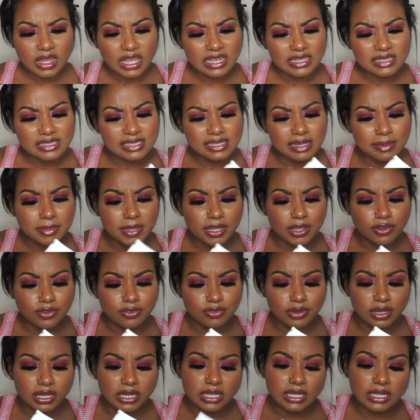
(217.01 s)
Some
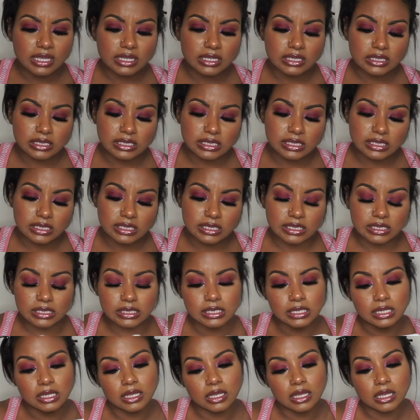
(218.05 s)

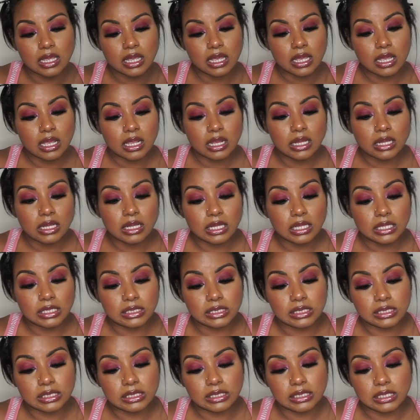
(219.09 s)
ingredients, let's
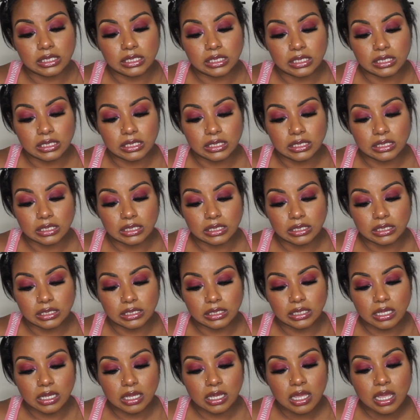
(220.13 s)

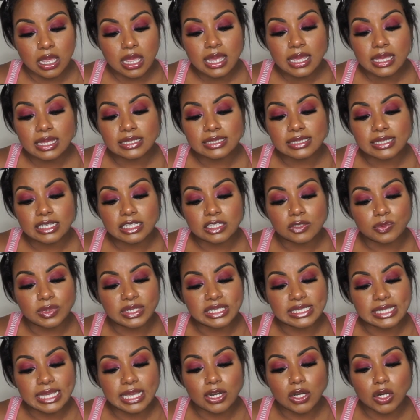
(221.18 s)
see. It says, we
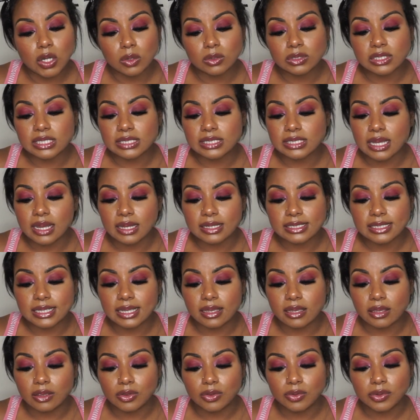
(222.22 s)
say no to toxic
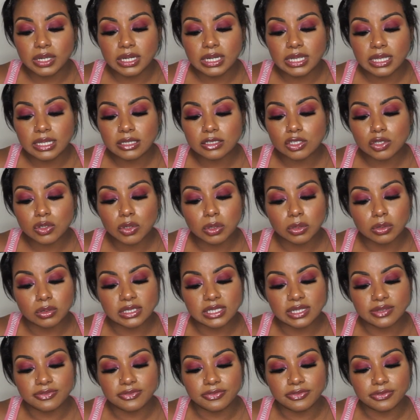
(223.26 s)
ingredients,
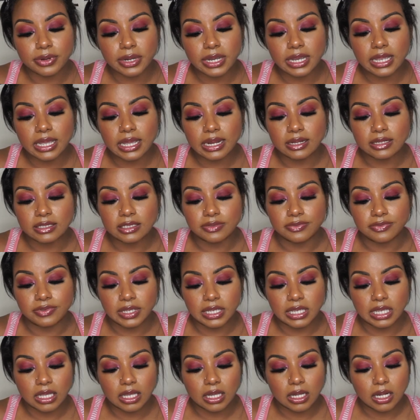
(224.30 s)
cruelty-free, and is
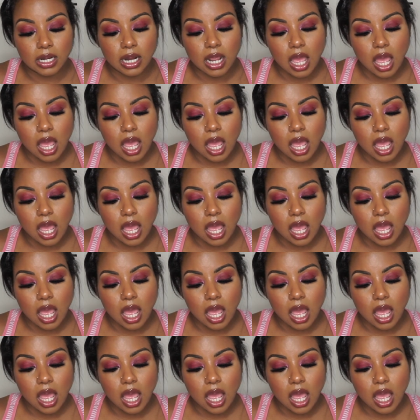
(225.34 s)
vegan.